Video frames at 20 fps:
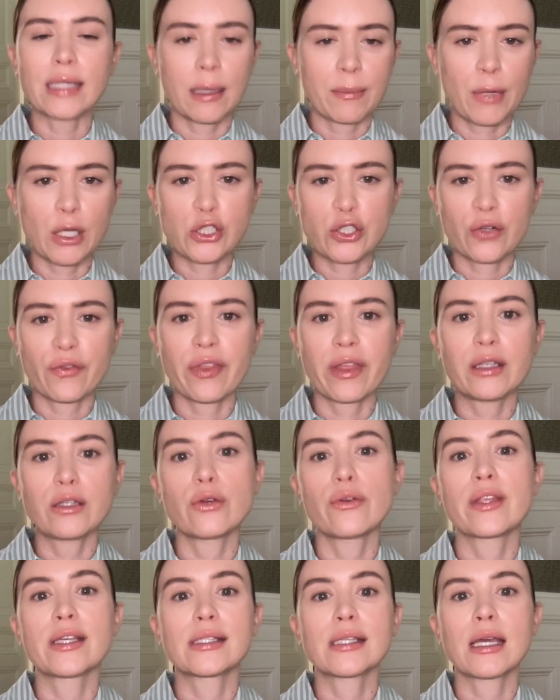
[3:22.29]
I'm not sure if they
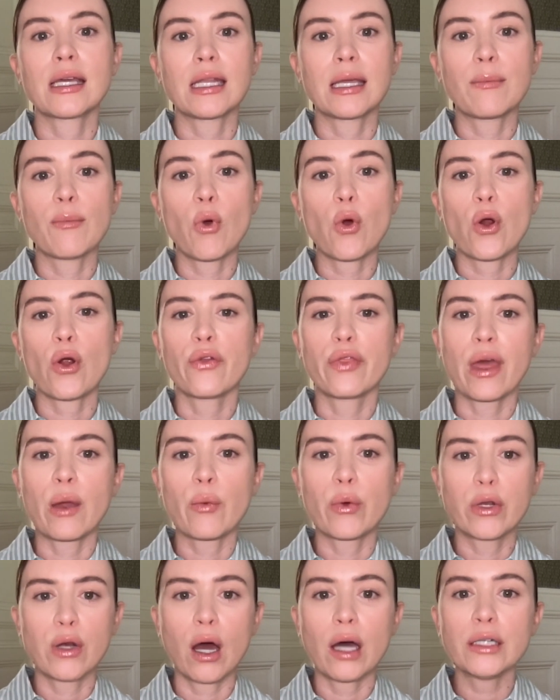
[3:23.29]
do this anymore, they
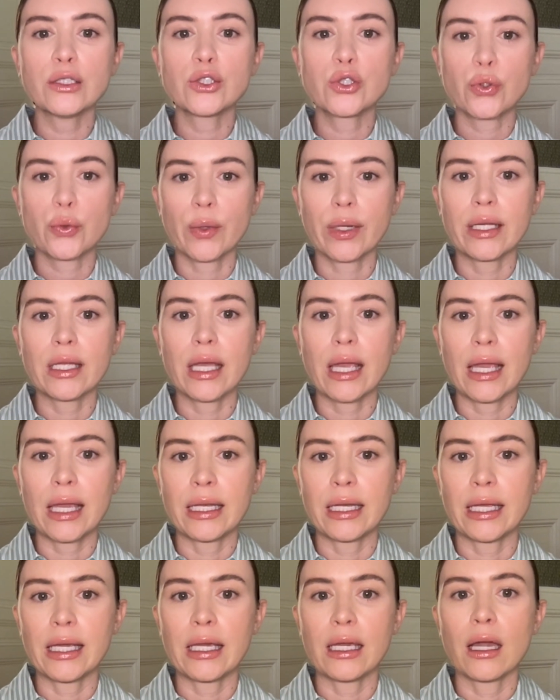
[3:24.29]
would not treat
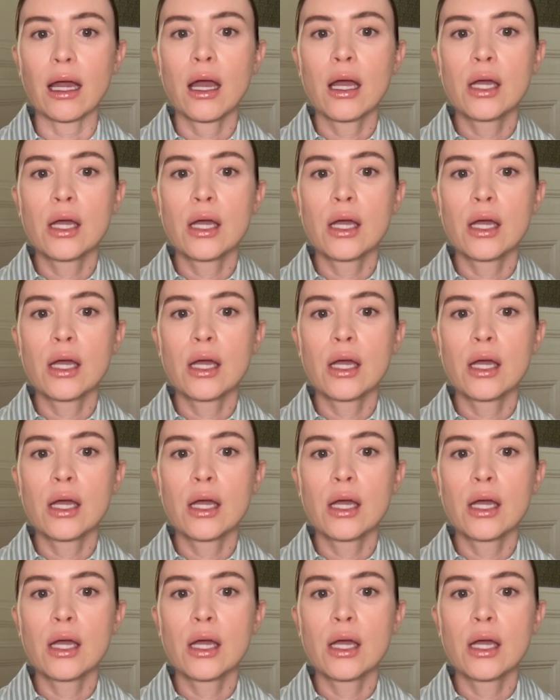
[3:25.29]
any